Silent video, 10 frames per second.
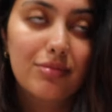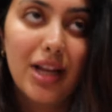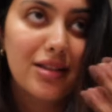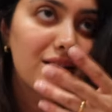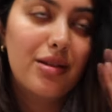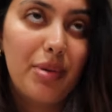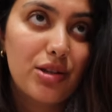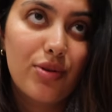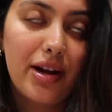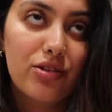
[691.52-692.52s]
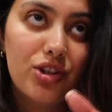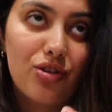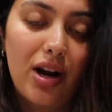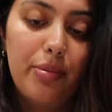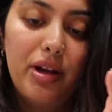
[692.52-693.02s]
That's the best way I'll
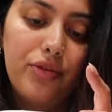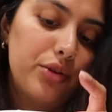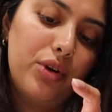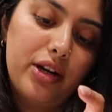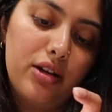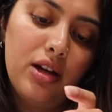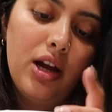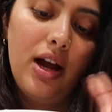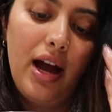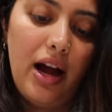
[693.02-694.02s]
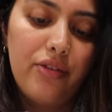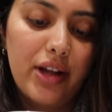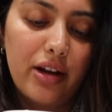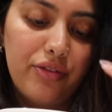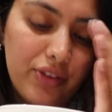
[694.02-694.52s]
describe it if you want to have
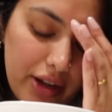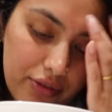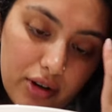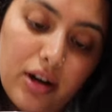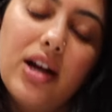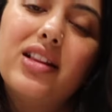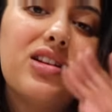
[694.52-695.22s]
like a flavor.